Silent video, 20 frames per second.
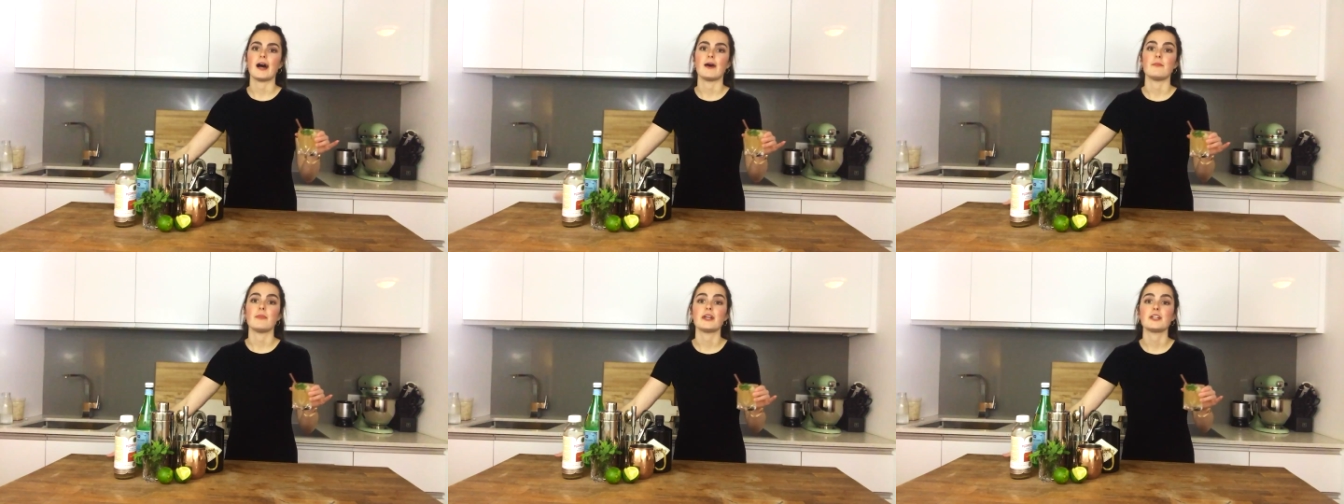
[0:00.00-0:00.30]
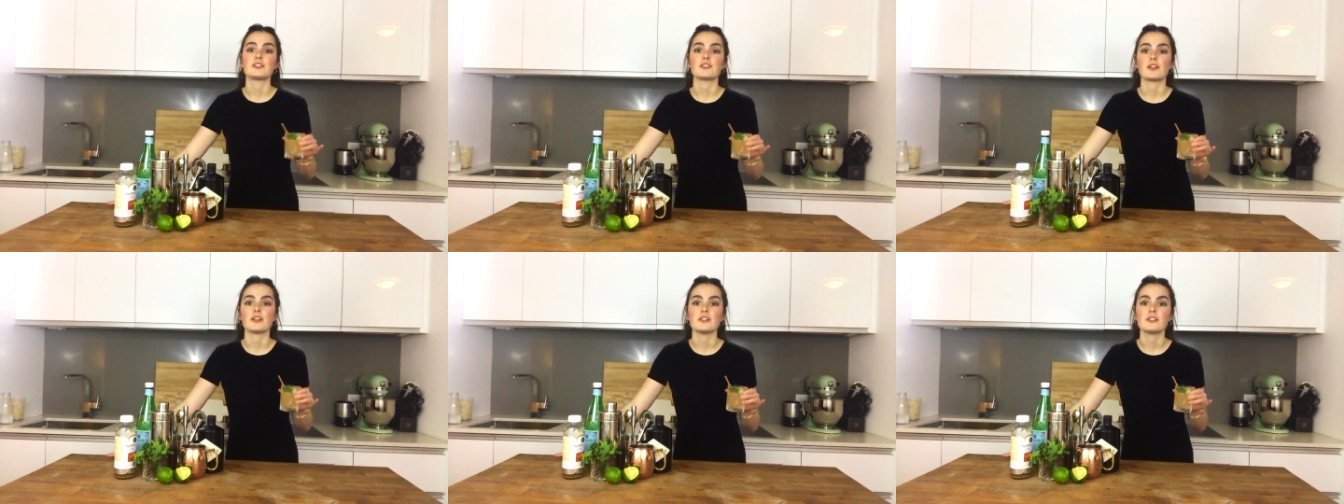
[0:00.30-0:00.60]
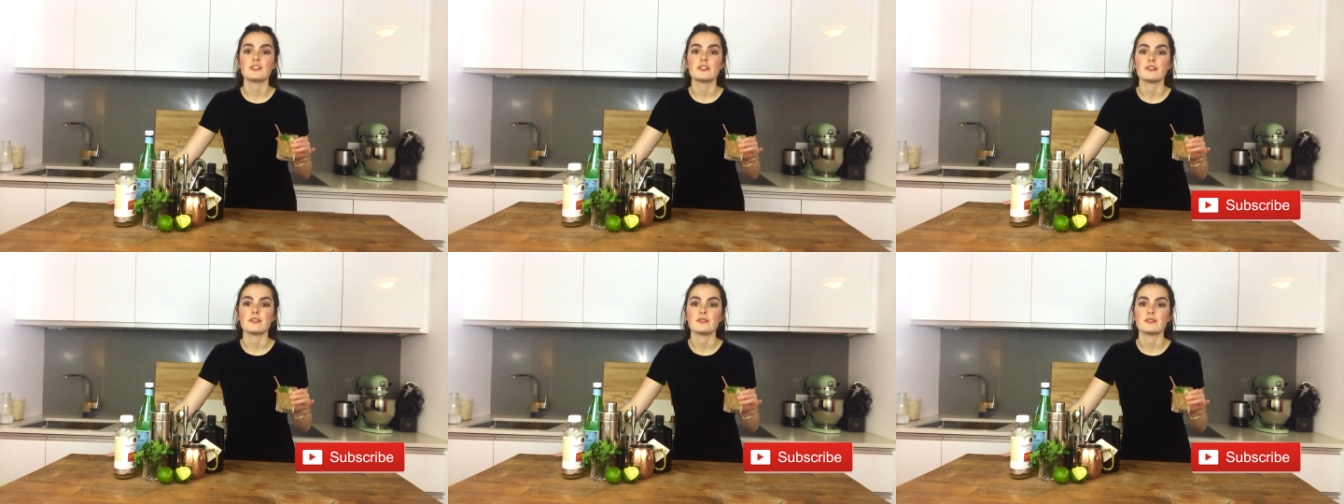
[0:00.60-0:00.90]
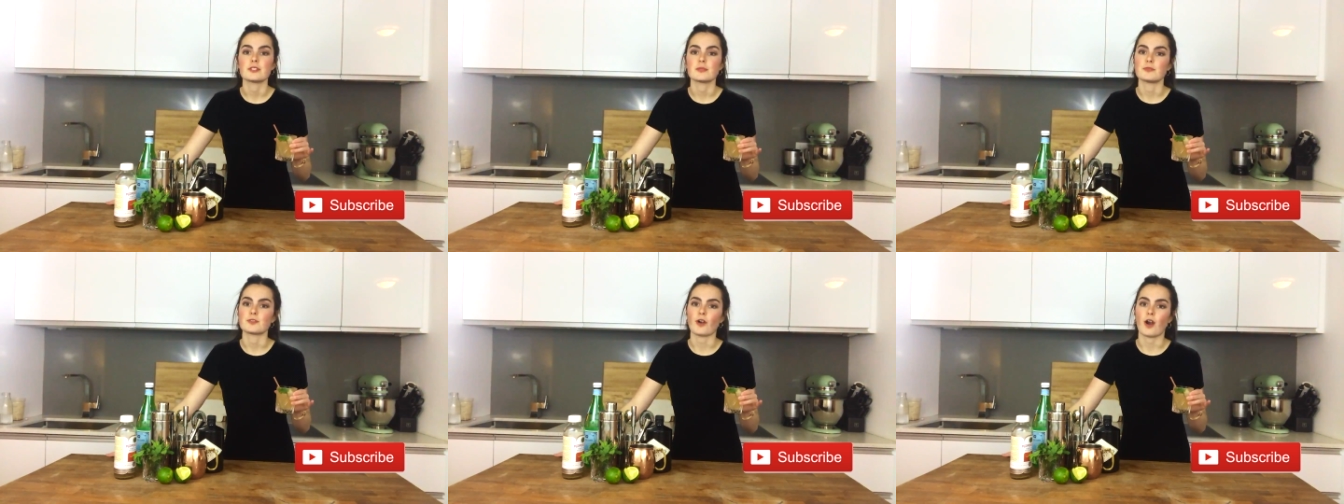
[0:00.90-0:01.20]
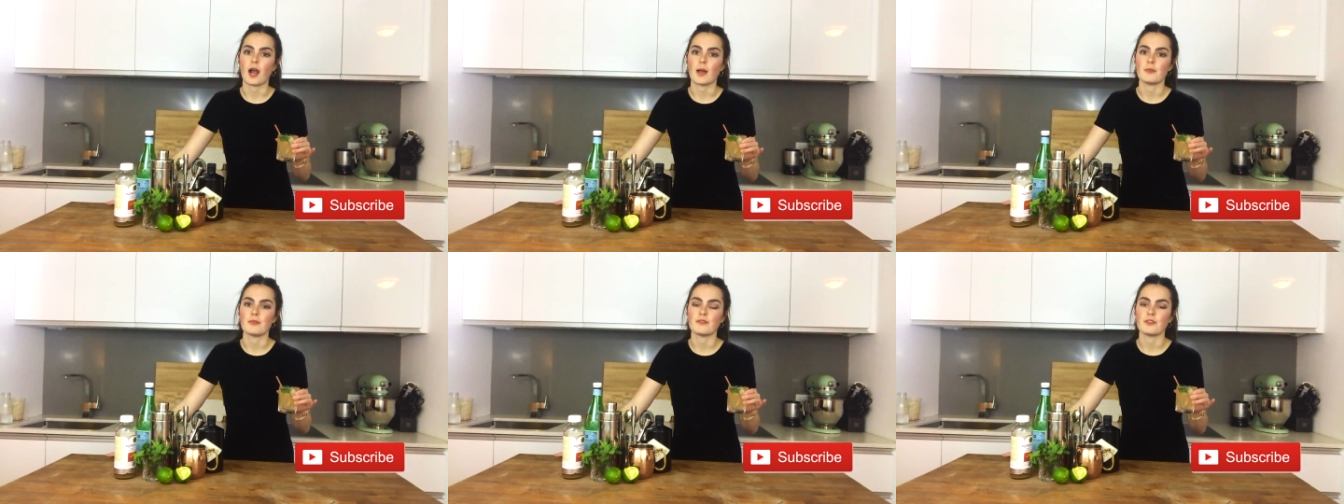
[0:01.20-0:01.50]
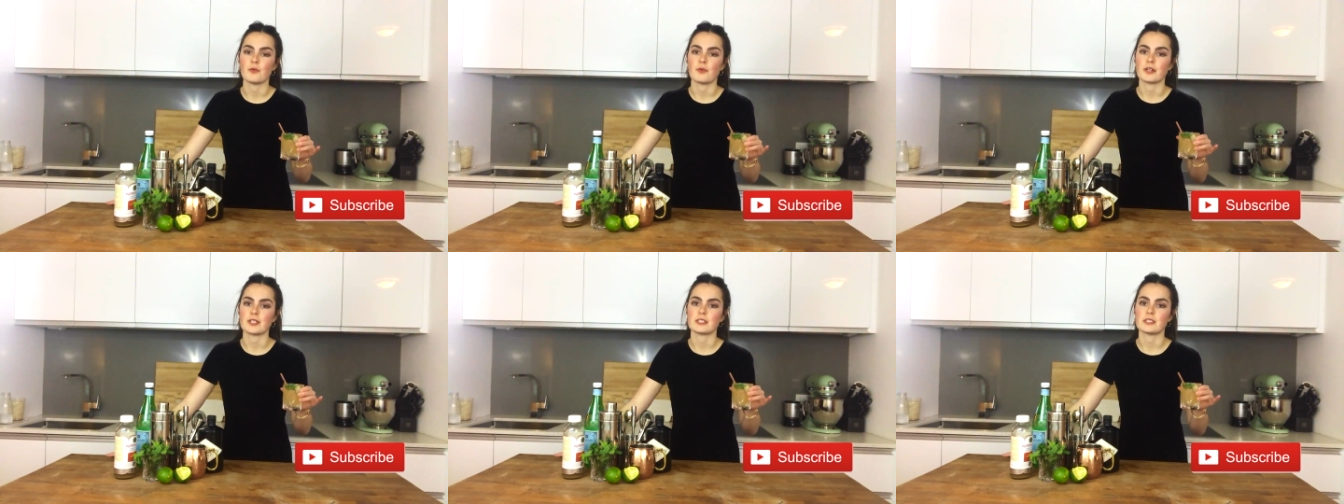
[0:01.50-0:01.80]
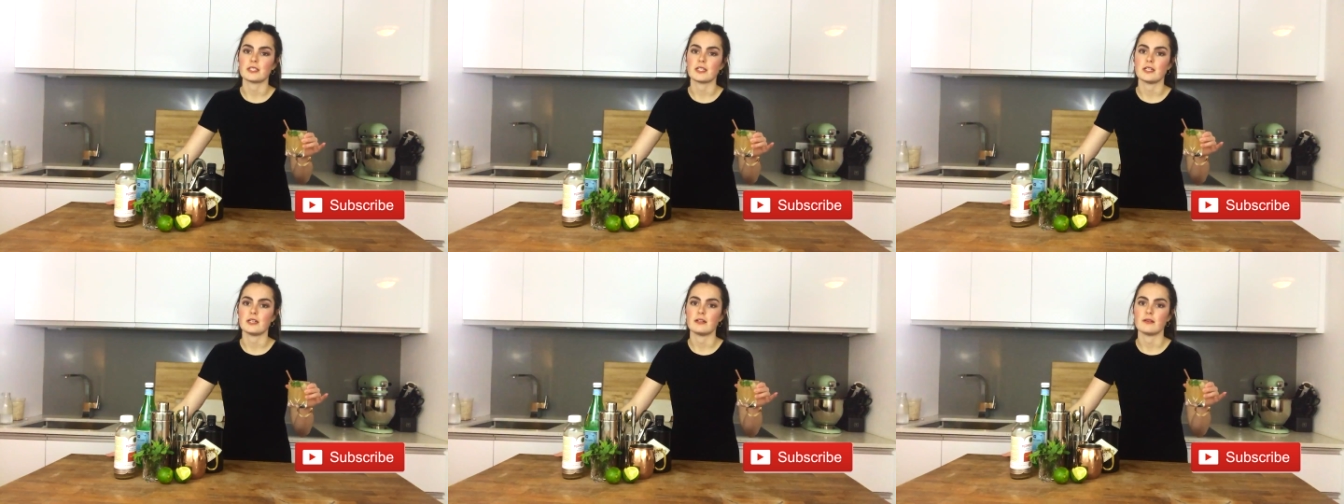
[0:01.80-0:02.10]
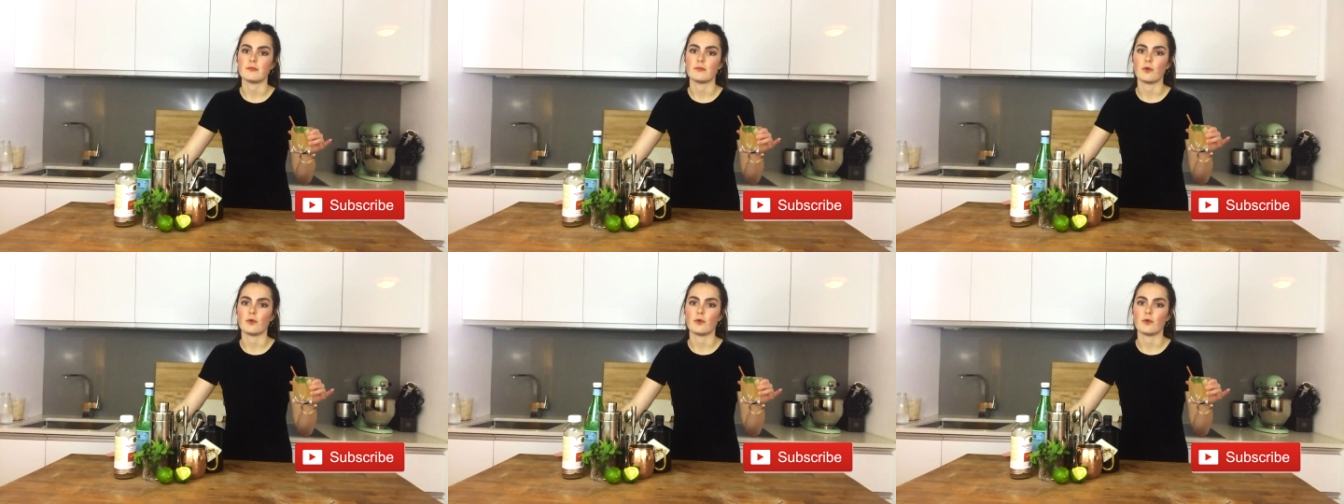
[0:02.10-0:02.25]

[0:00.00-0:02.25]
Make sure to subscribe if you want to see